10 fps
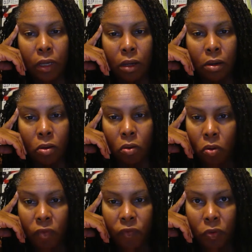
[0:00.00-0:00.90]
a year
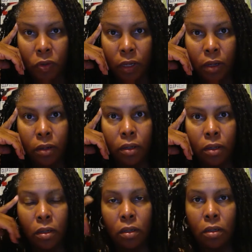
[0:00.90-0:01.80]
or a full year,
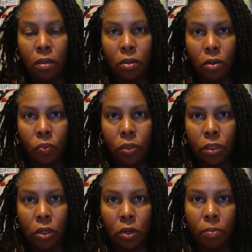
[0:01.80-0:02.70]
will
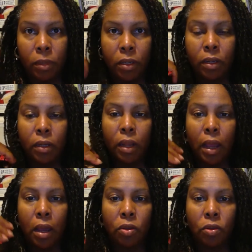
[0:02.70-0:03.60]
determine
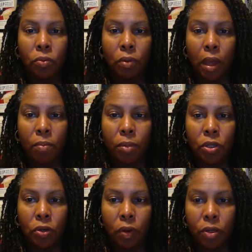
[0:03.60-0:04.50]
how
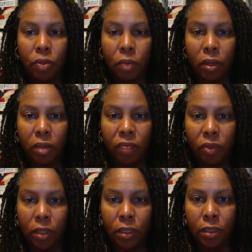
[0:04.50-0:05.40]
much credit you want to give
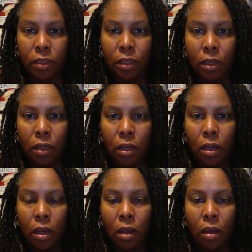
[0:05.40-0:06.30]
for this.
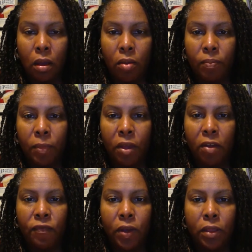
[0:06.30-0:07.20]
A
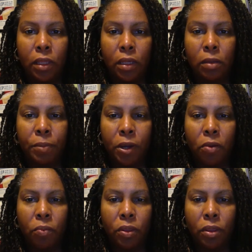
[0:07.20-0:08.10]
fun thing to
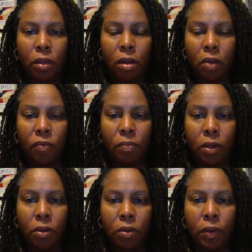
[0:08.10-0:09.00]
pair with a
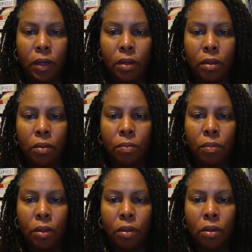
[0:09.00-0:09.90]
government curriculum
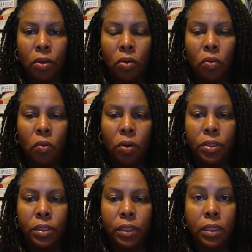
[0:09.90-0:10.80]

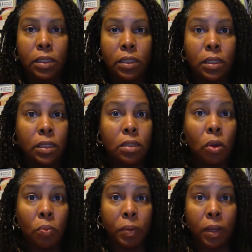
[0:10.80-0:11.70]
course is
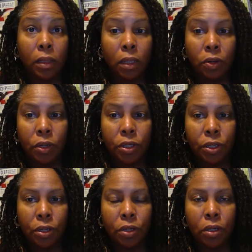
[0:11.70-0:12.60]
dystopian
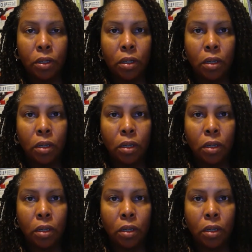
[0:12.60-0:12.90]
literature.